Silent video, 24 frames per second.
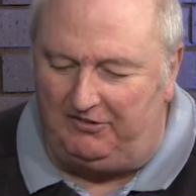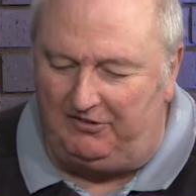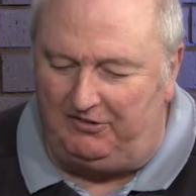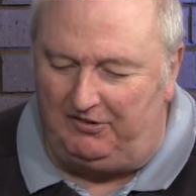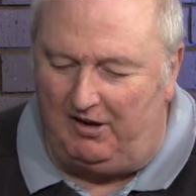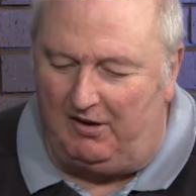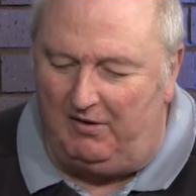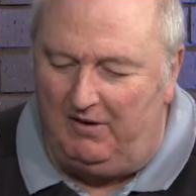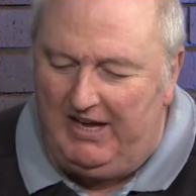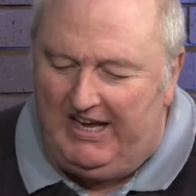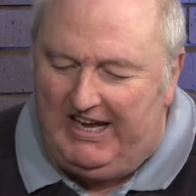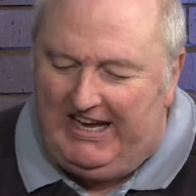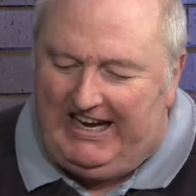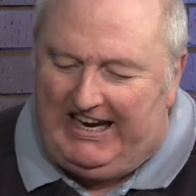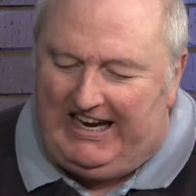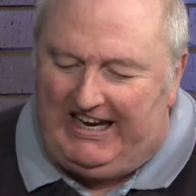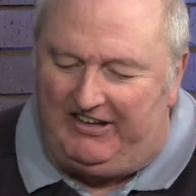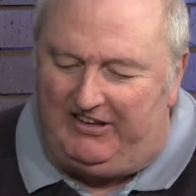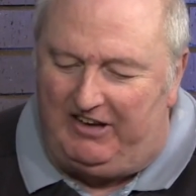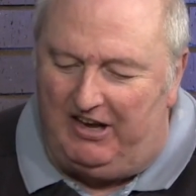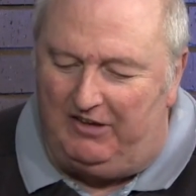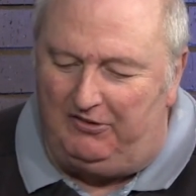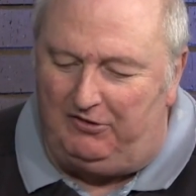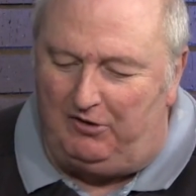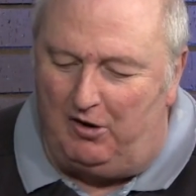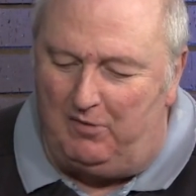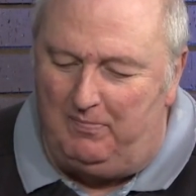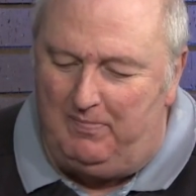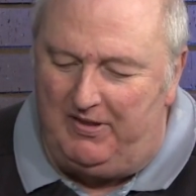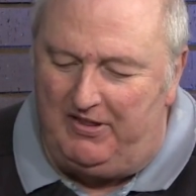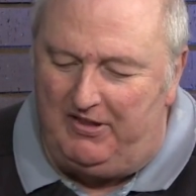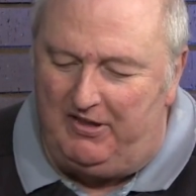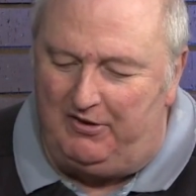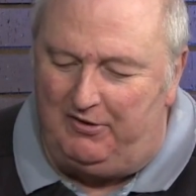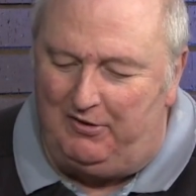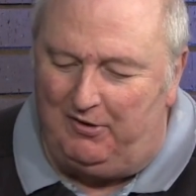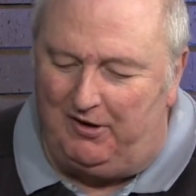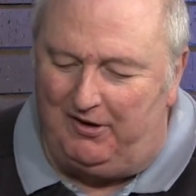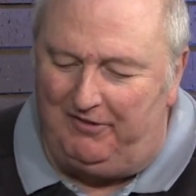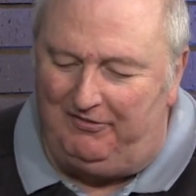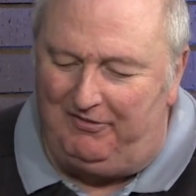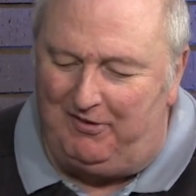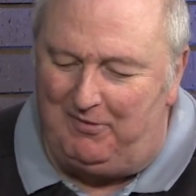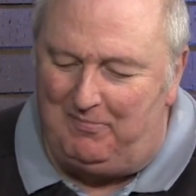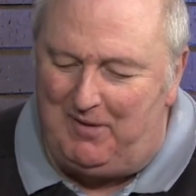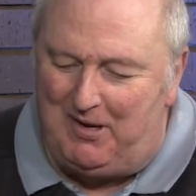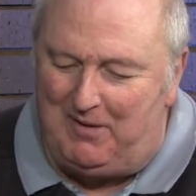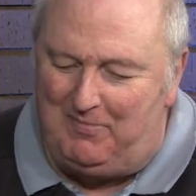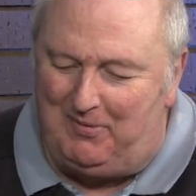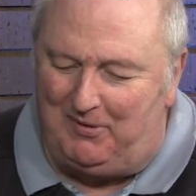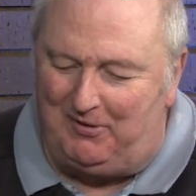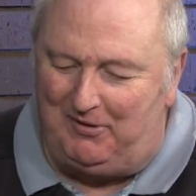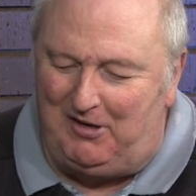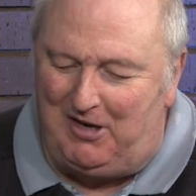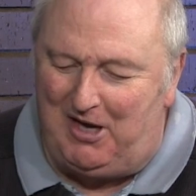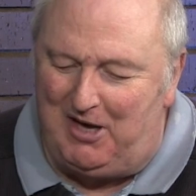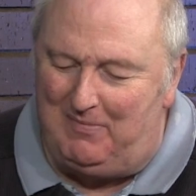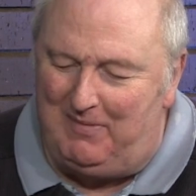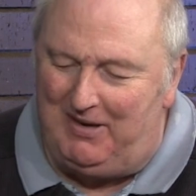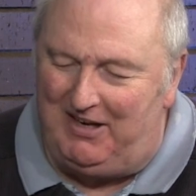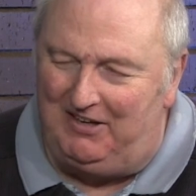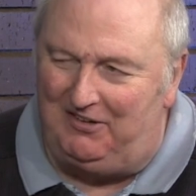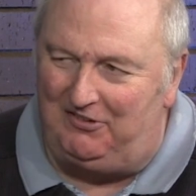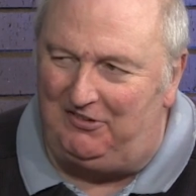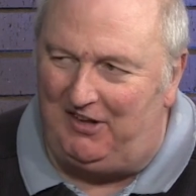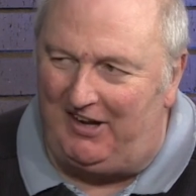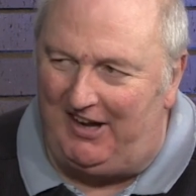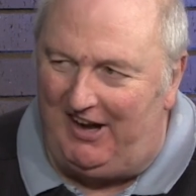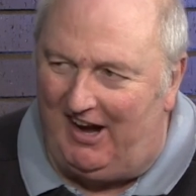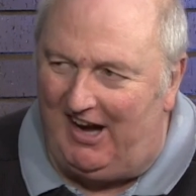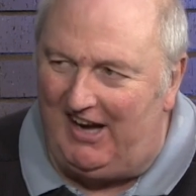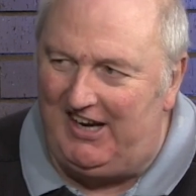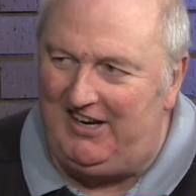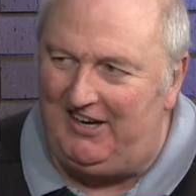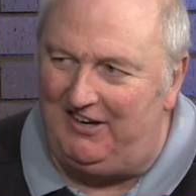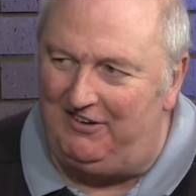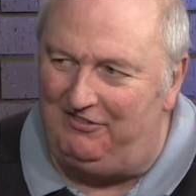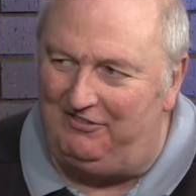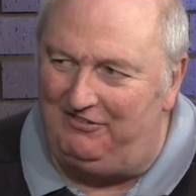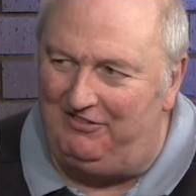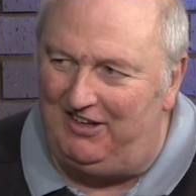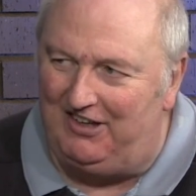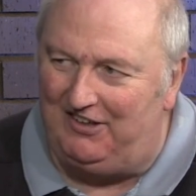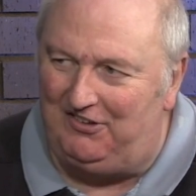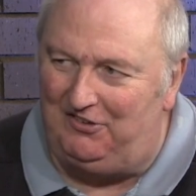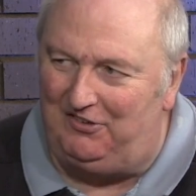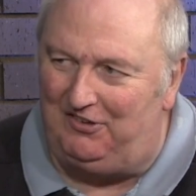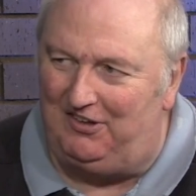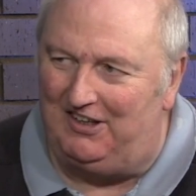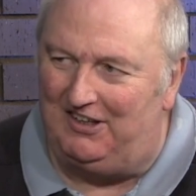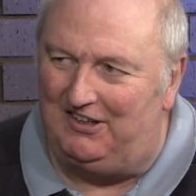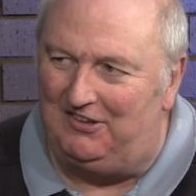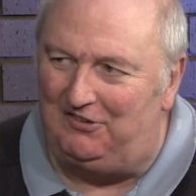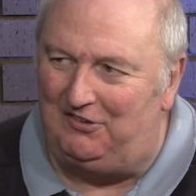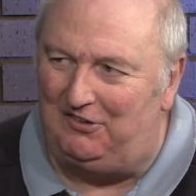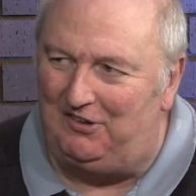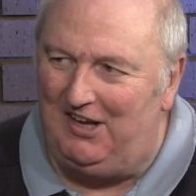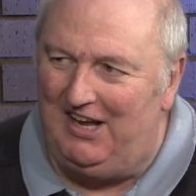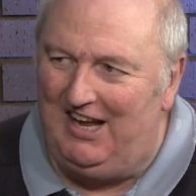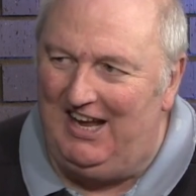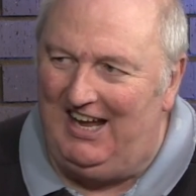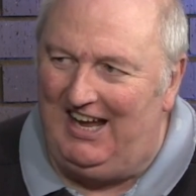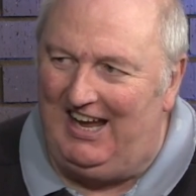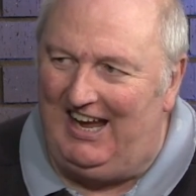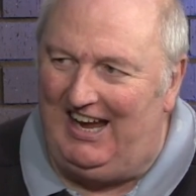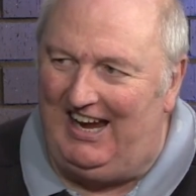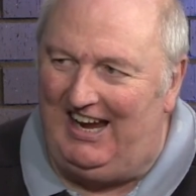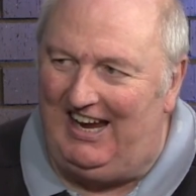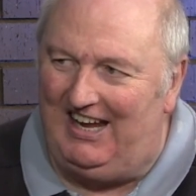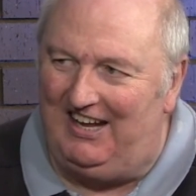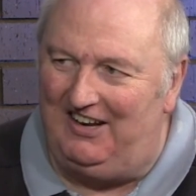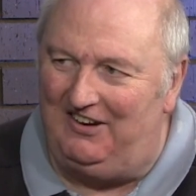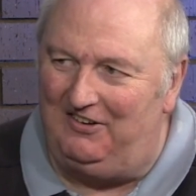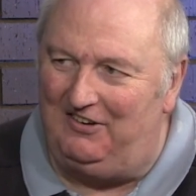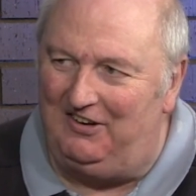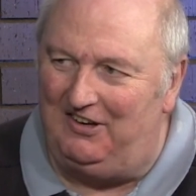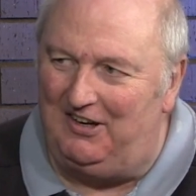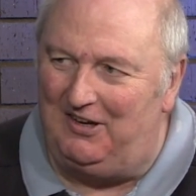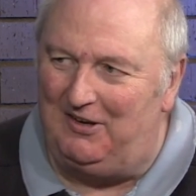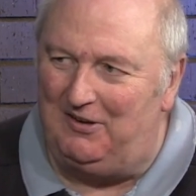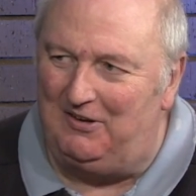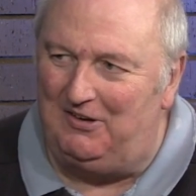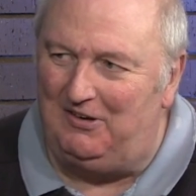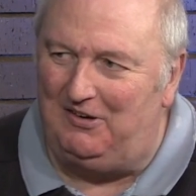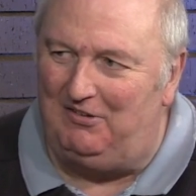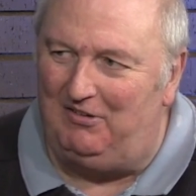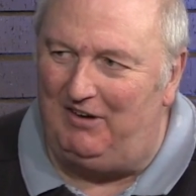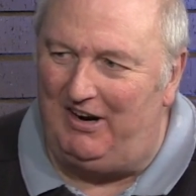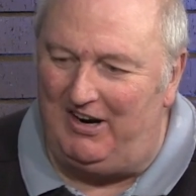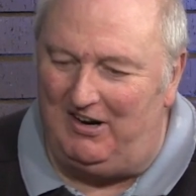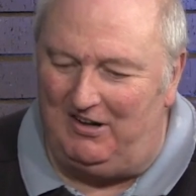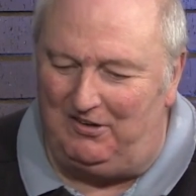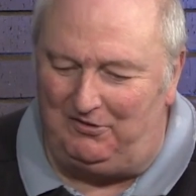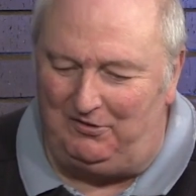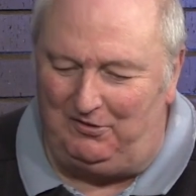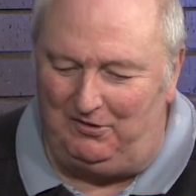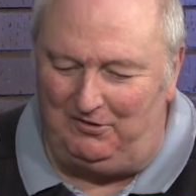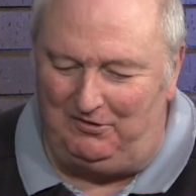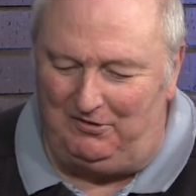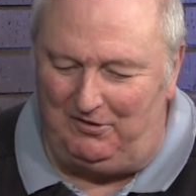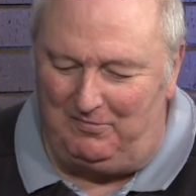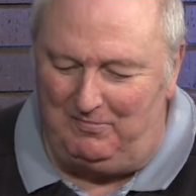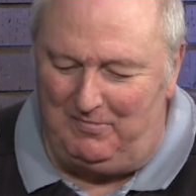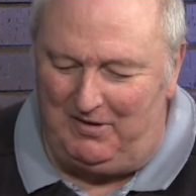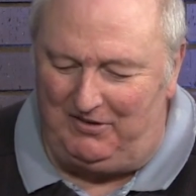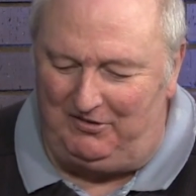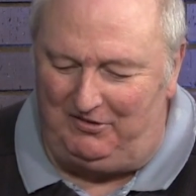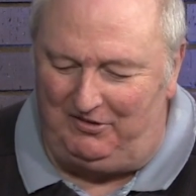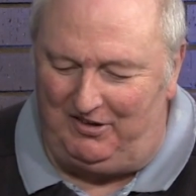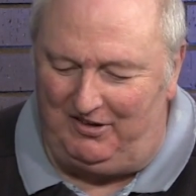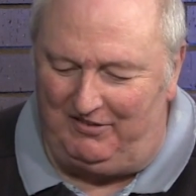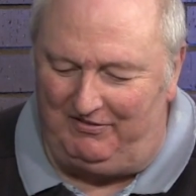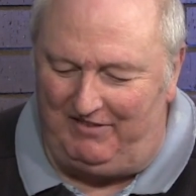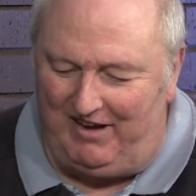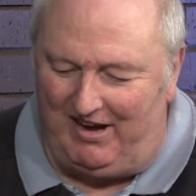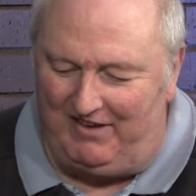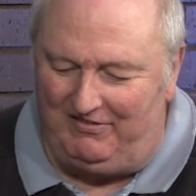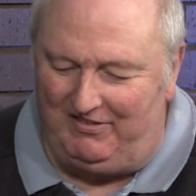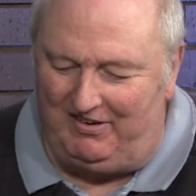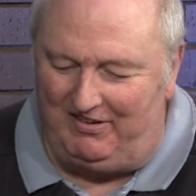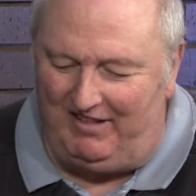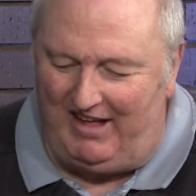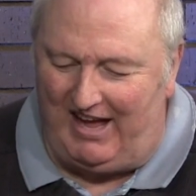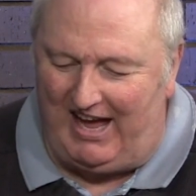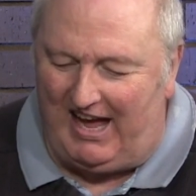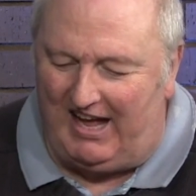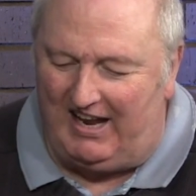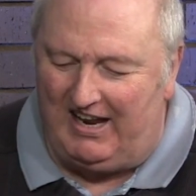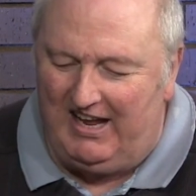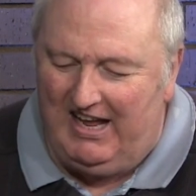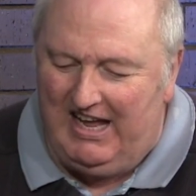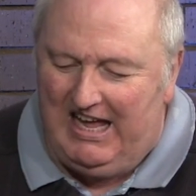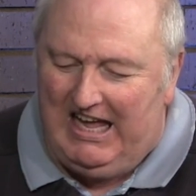So it does open the door for people to come in and say, I can fix this, and uh, create all sorts of mischief after that.